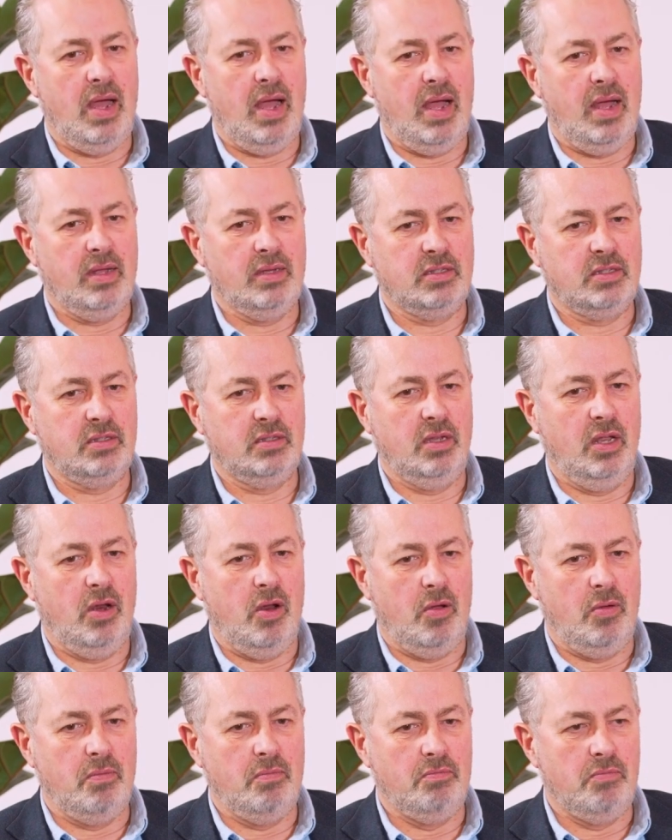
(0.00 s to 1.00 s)
has
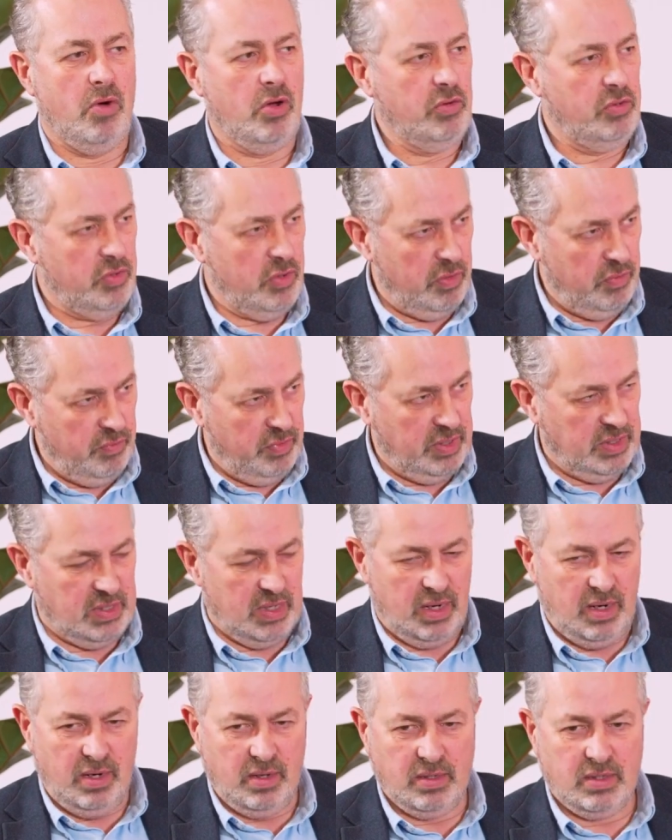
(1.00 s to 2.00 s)
moderate
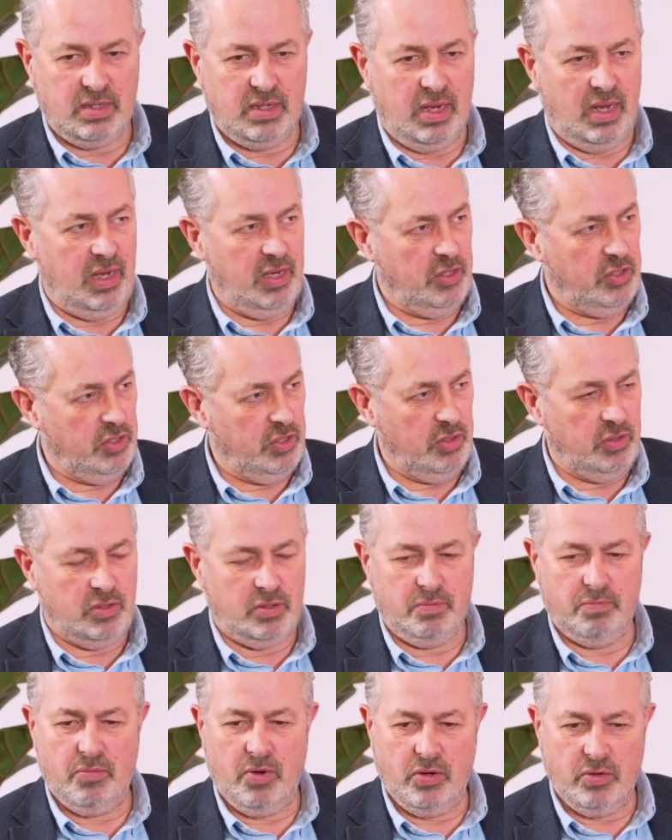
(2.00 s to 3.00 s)
resiliency
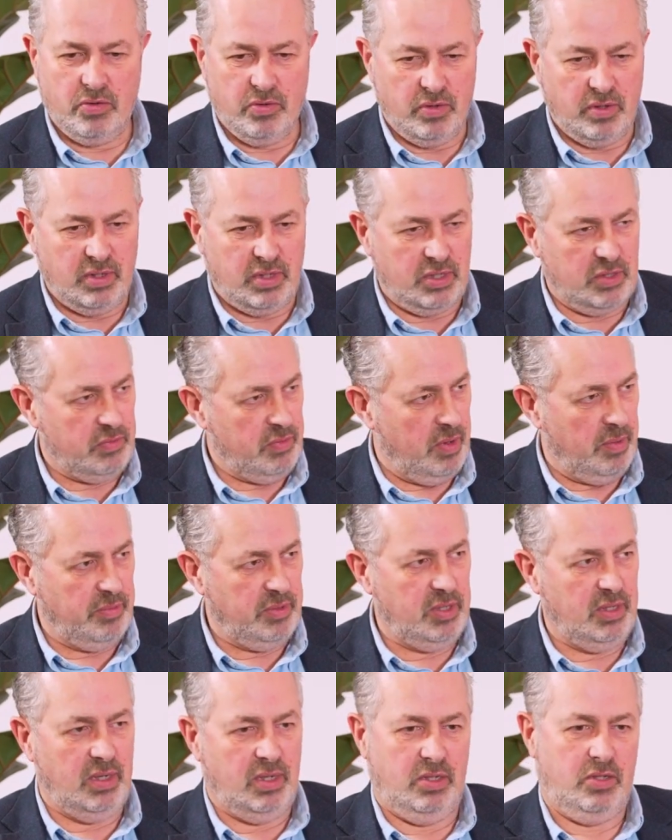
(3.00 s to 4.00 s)
issues, moderate
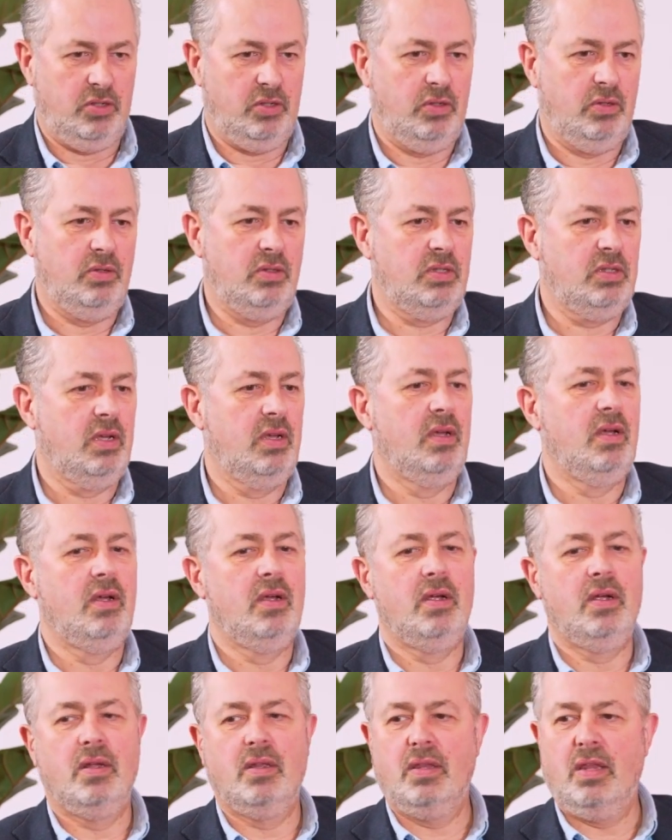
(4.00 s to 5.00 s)
disruption issues.
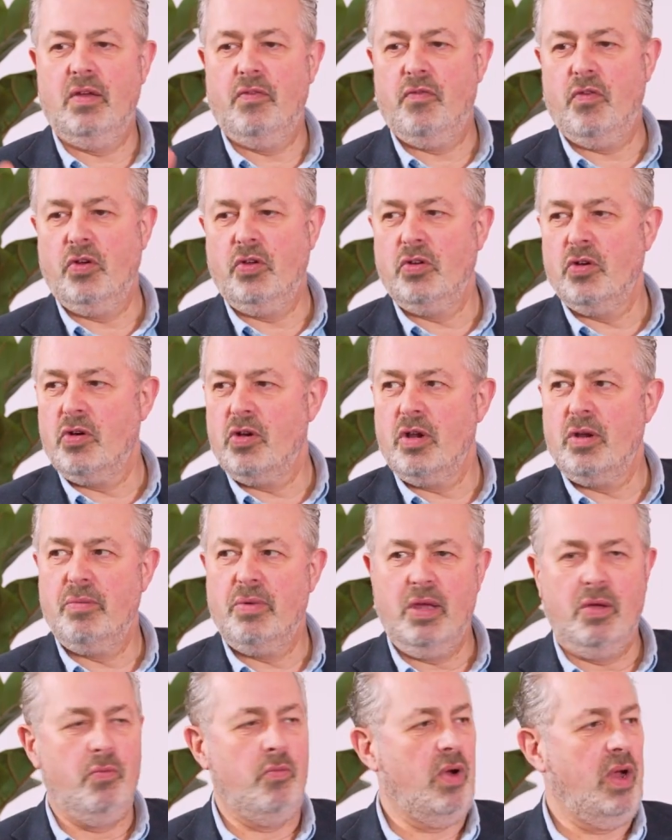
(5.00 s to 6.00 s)
Therefore, you're going to
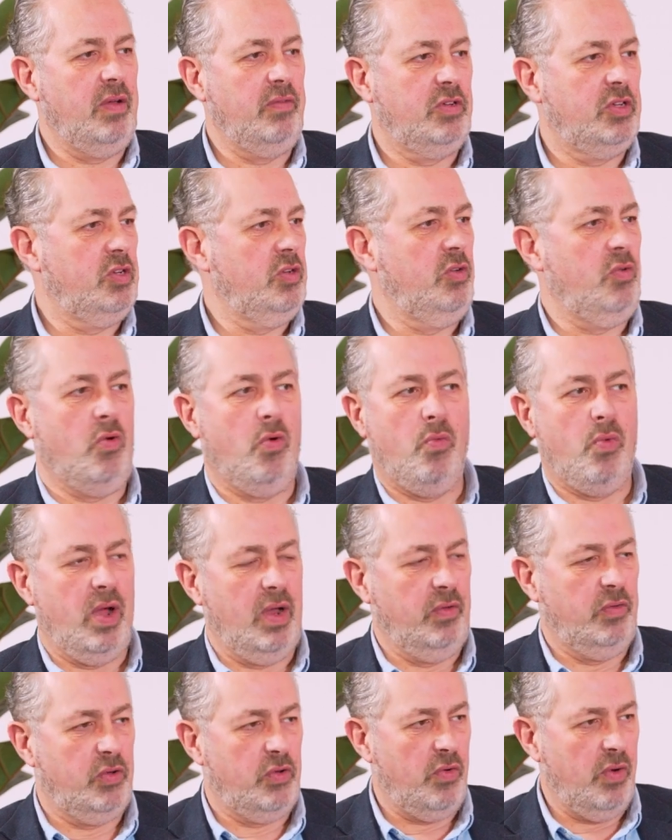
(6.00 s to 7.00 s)
be in wave 2 or
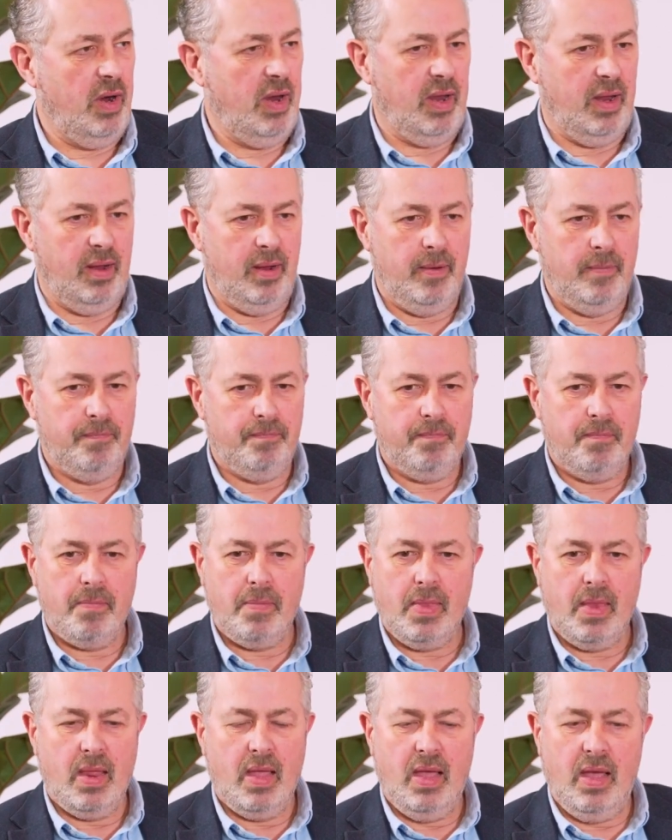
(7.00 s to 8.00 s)
wave 3.
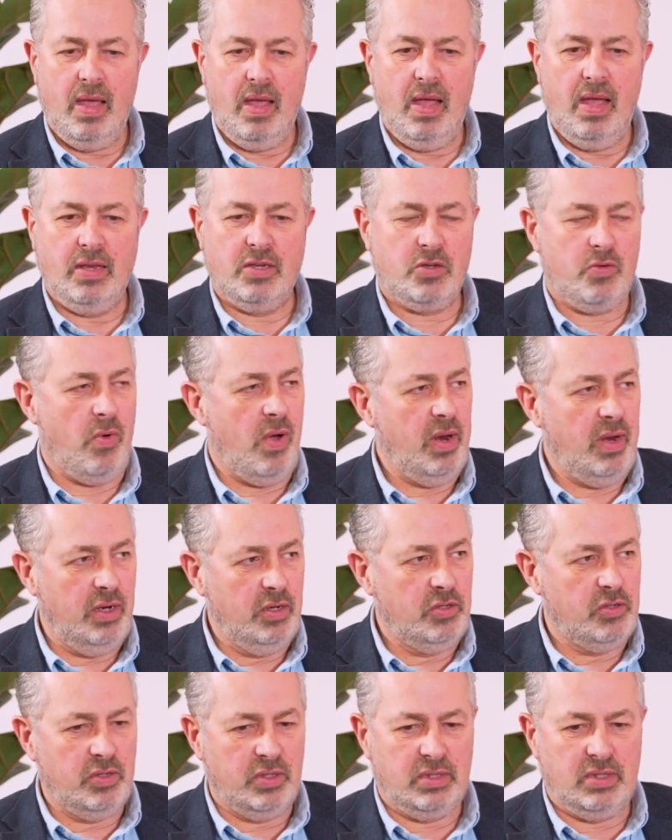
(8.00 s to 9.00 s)
It's quite
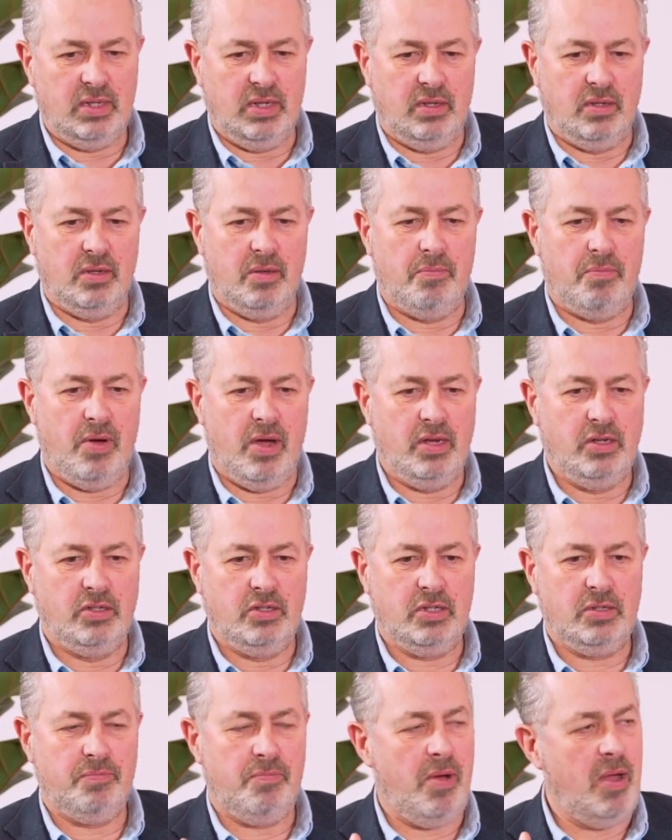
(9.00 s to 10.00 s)
interesting that
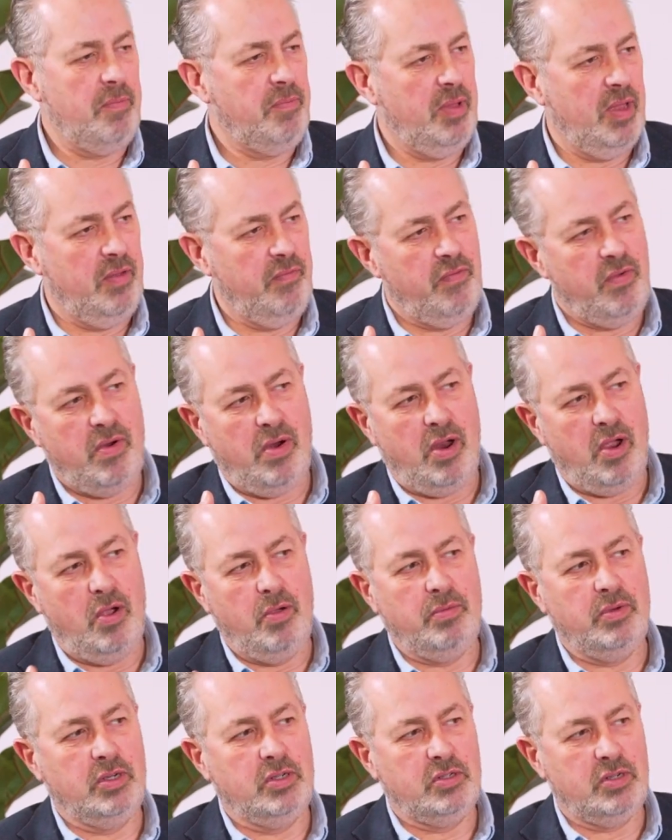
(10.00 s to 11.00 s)
by being very
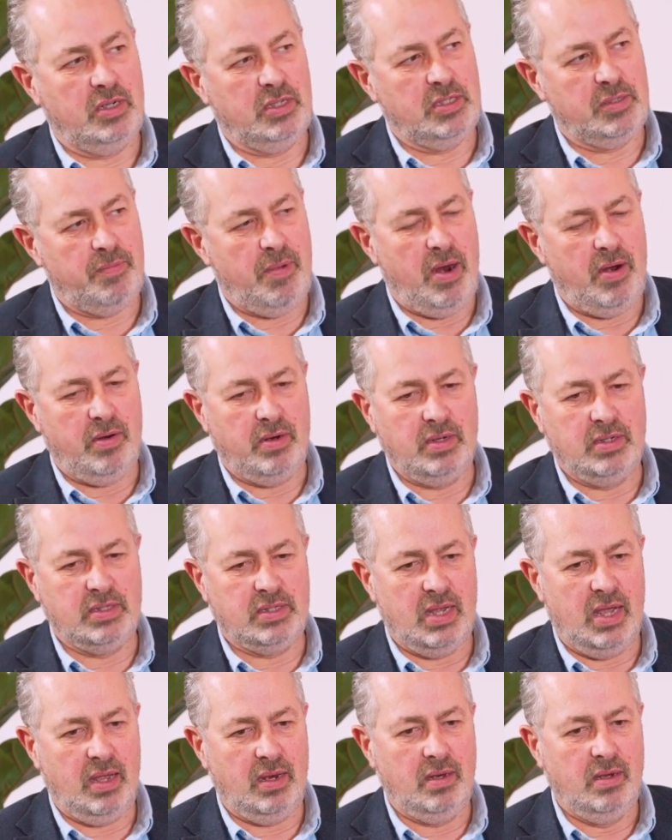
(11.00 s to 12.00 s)
open and transparent and
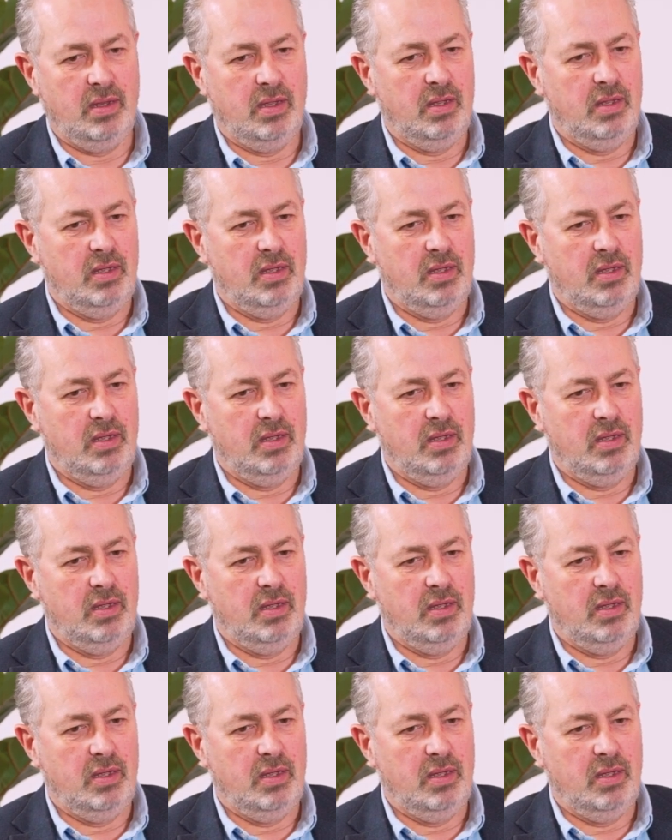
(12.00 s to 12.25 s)
saying,